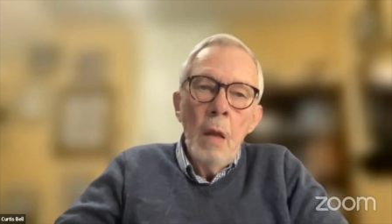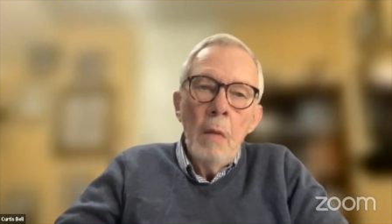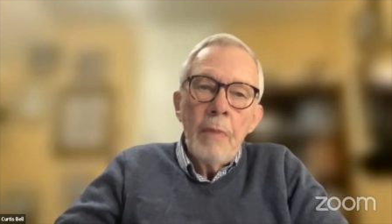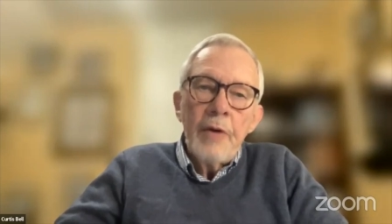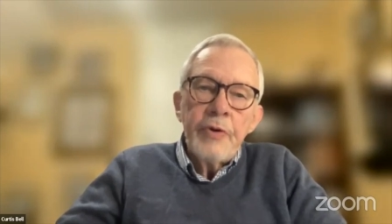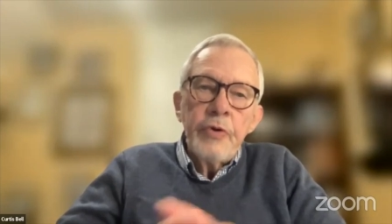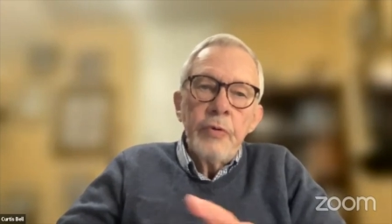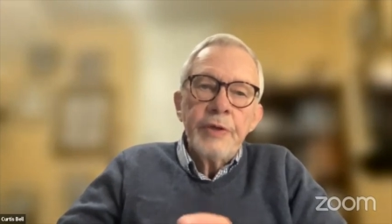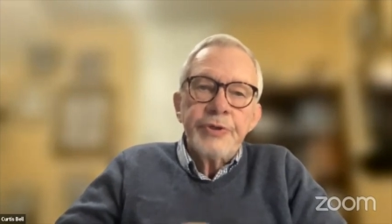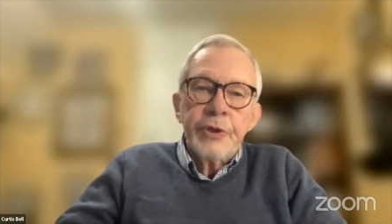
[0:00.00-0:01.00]
by the
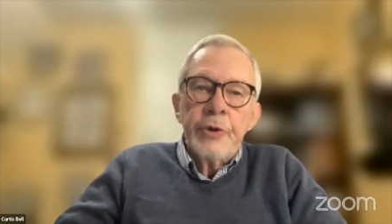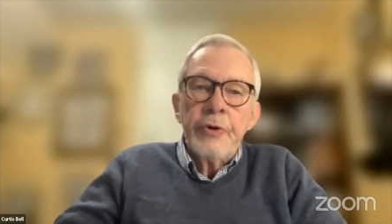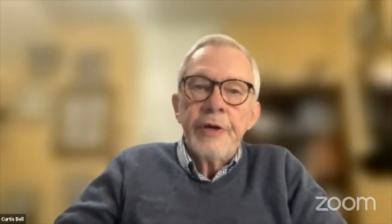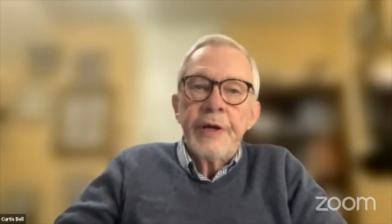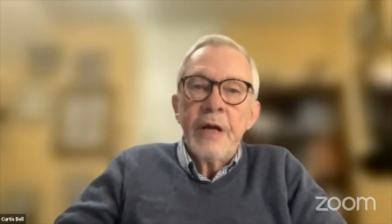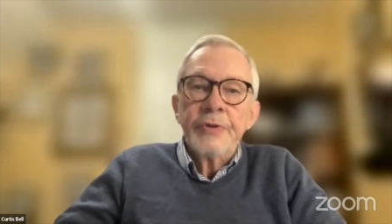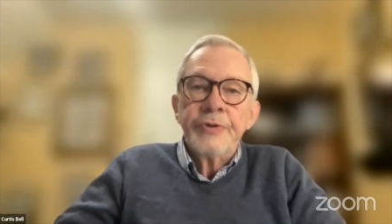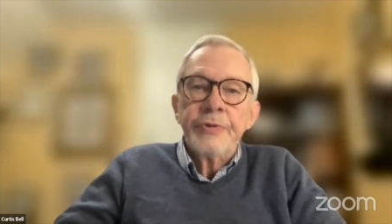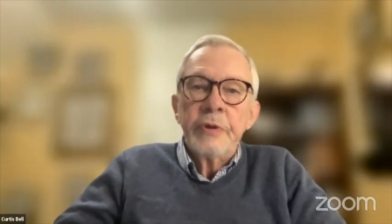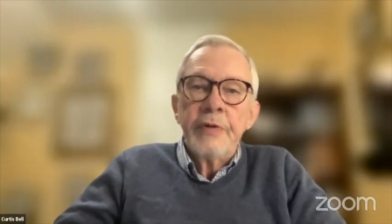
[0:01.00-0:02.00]
UN Security
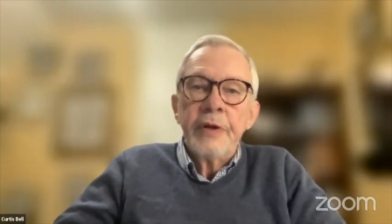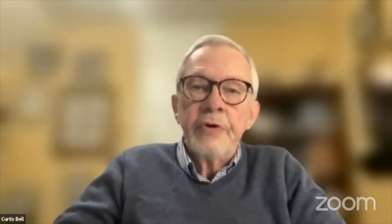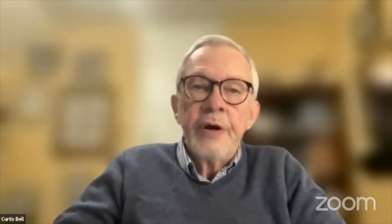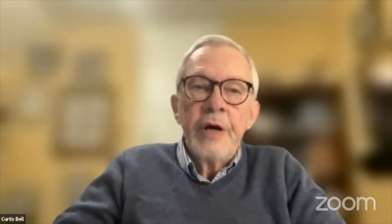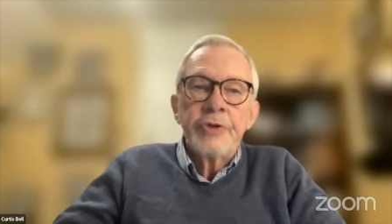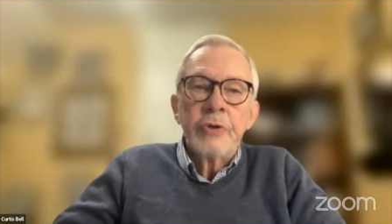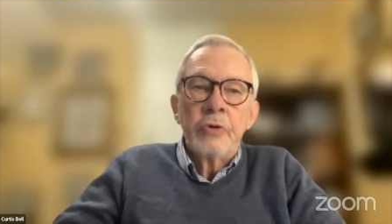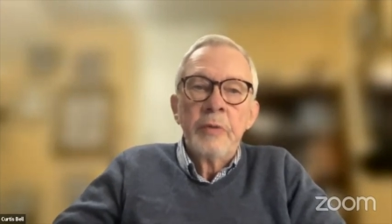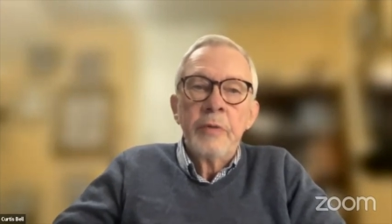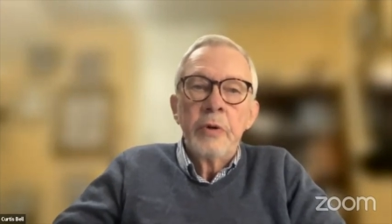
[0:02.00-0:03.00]
Council and the International
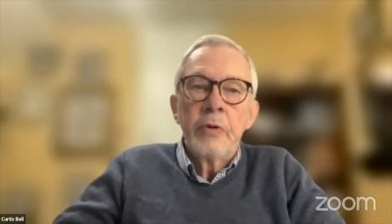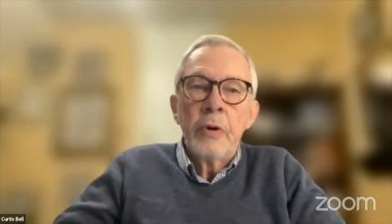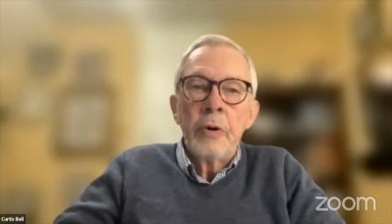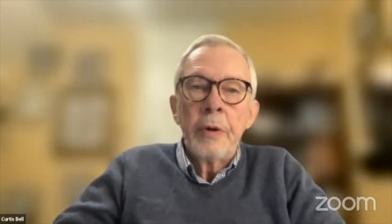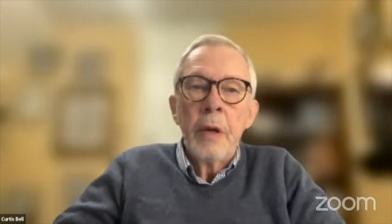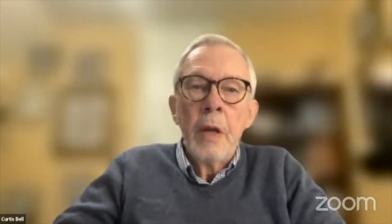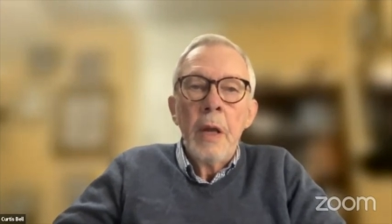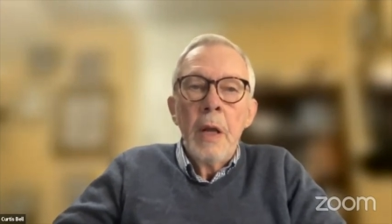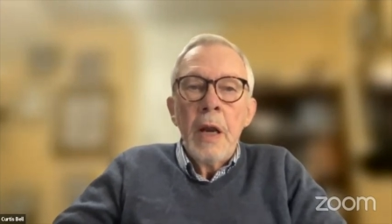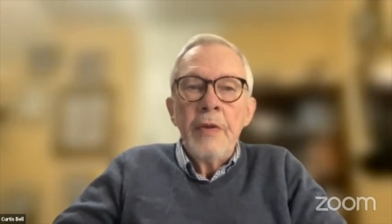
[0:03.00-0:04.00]
Criminal Court,
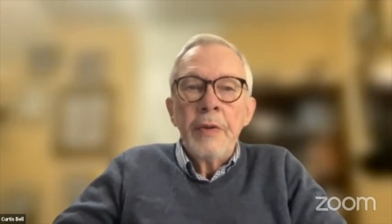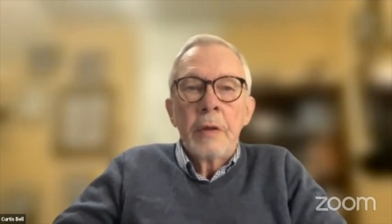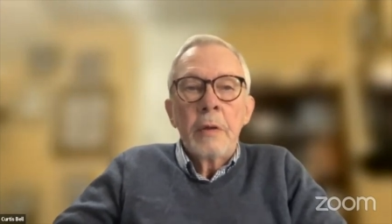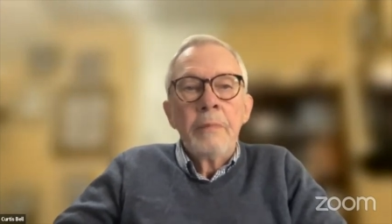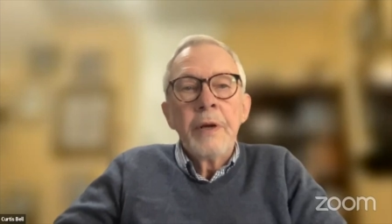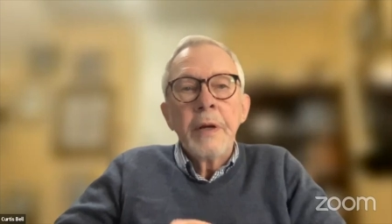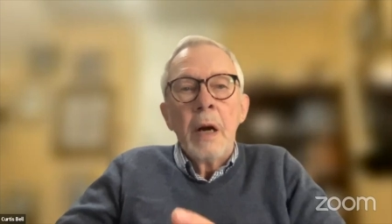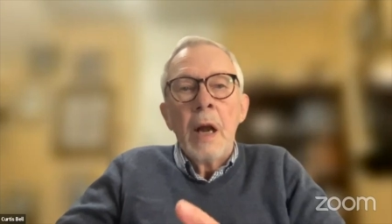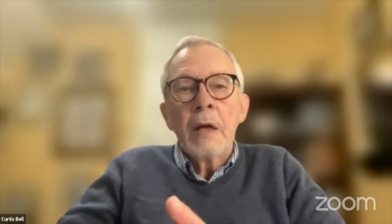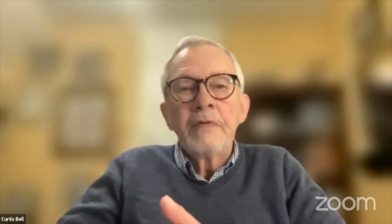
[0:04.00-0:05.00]
and the complete
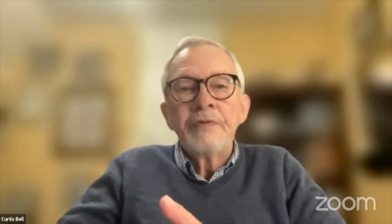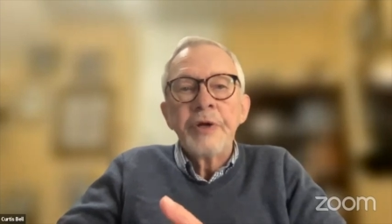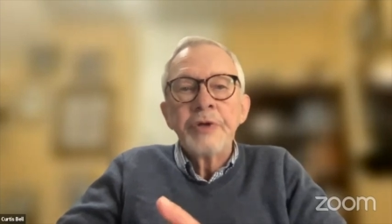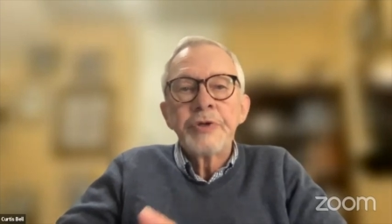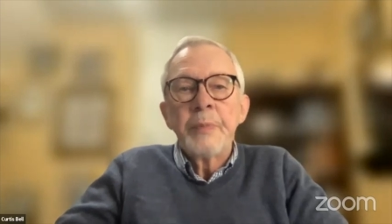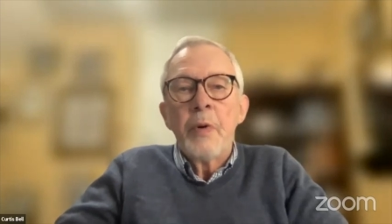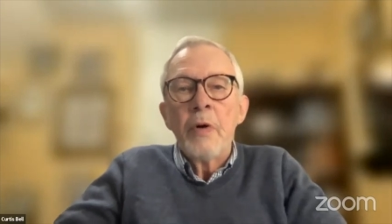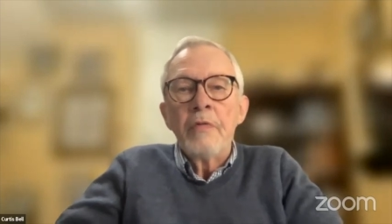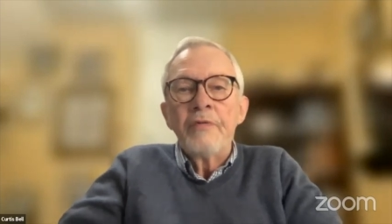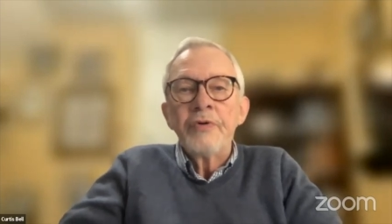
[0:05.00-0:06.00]
lack of such
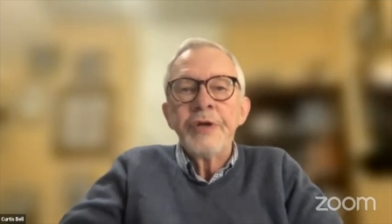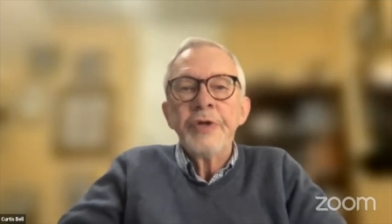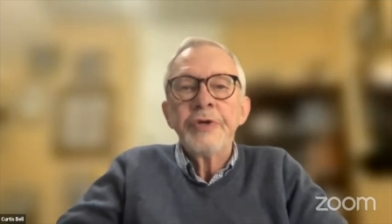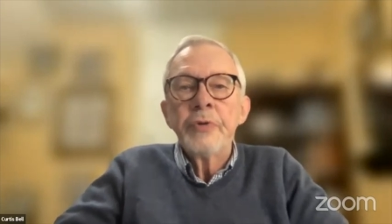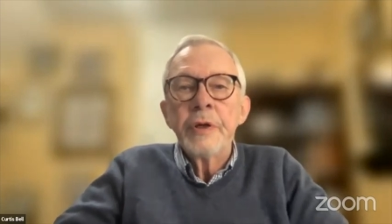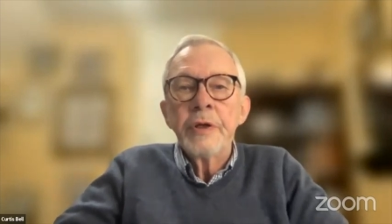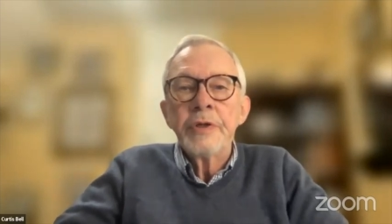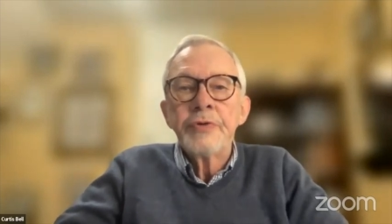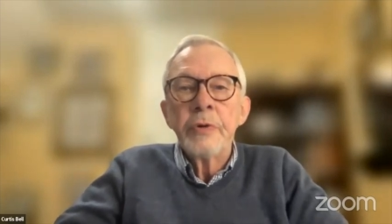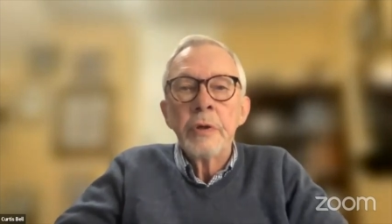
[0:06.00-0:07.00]
support for censuring
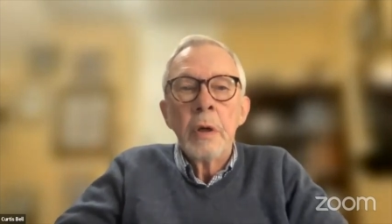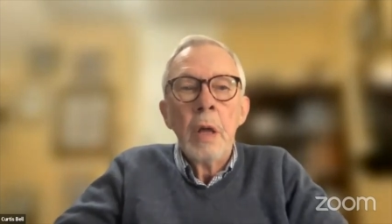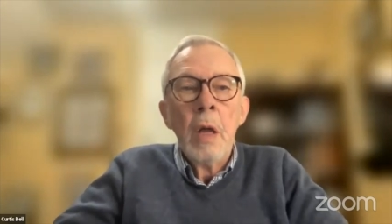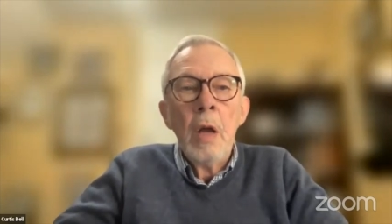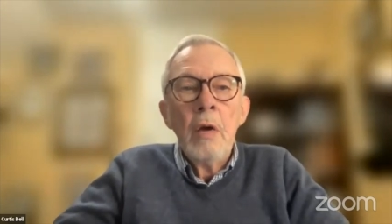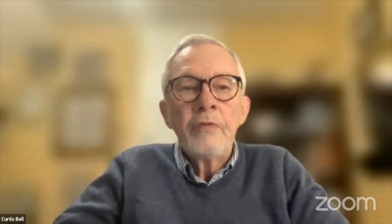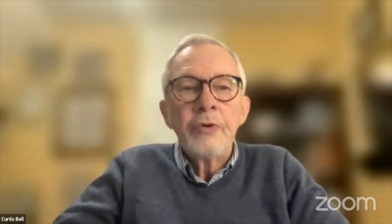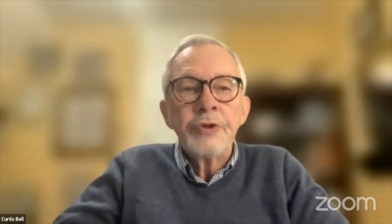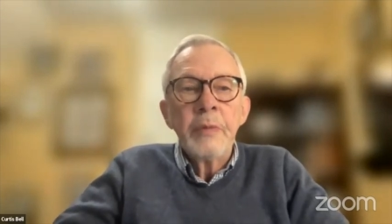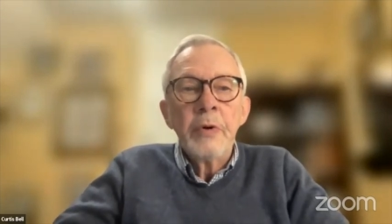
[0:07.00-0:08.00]
Israel
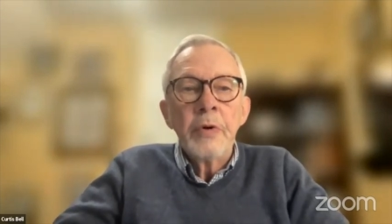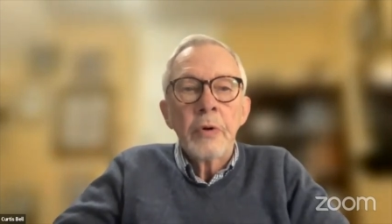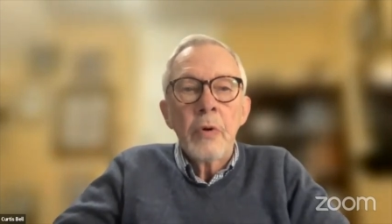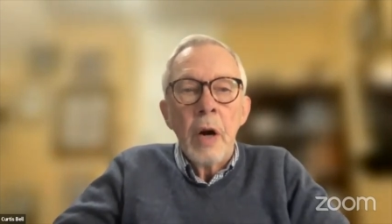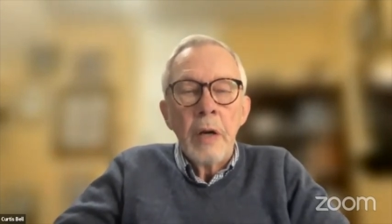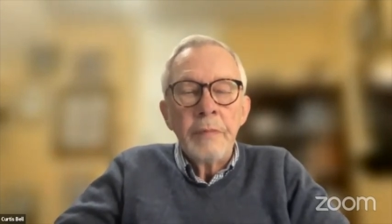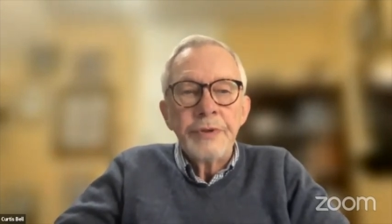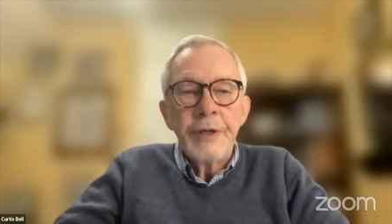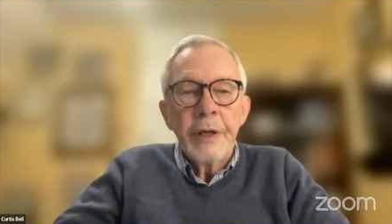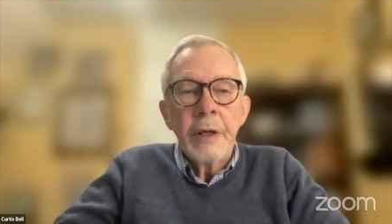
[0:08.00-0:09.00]
for similar crimes
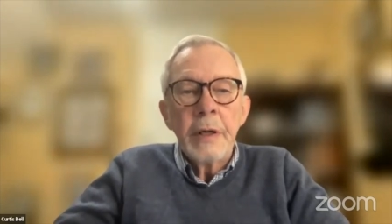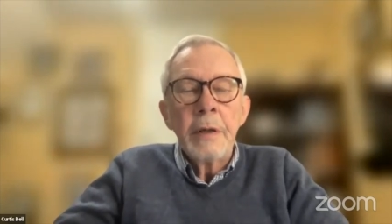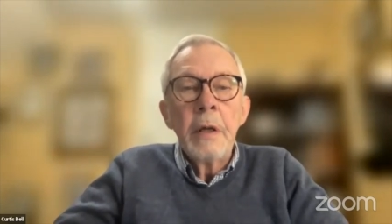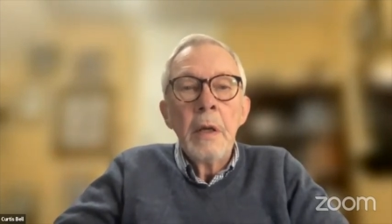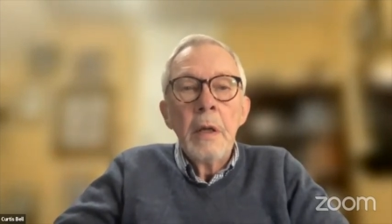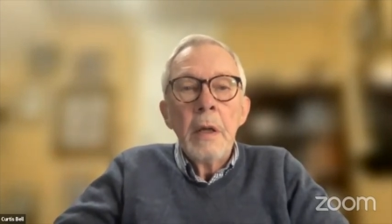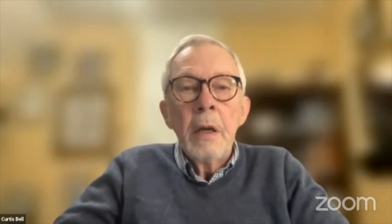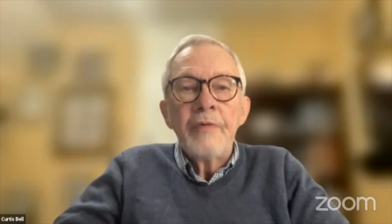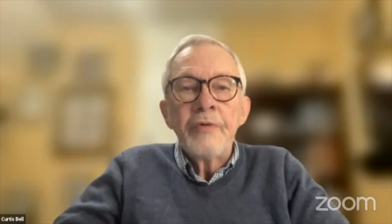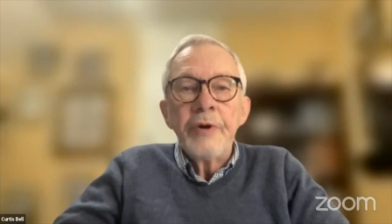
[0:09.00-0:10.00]
decade
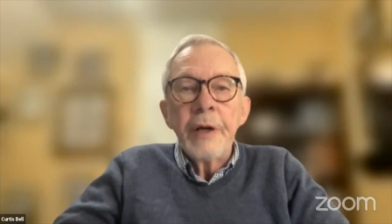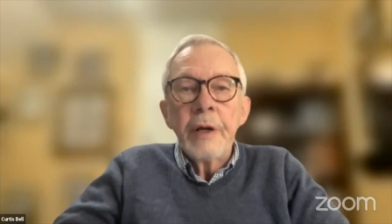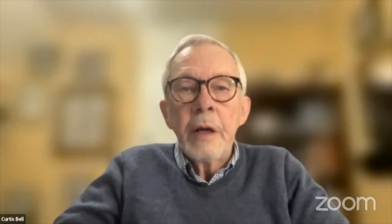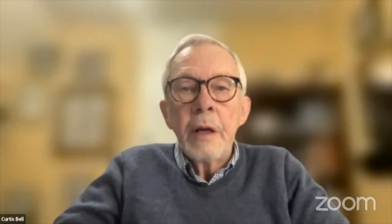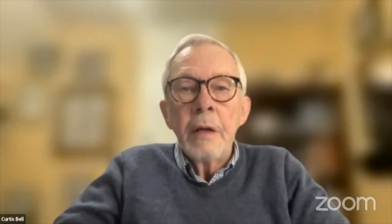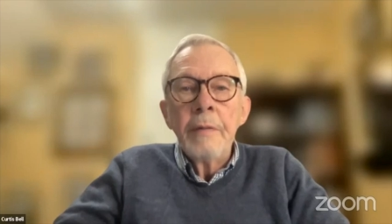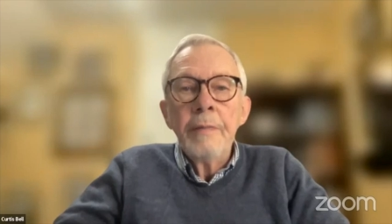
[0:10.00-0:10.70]
after decade.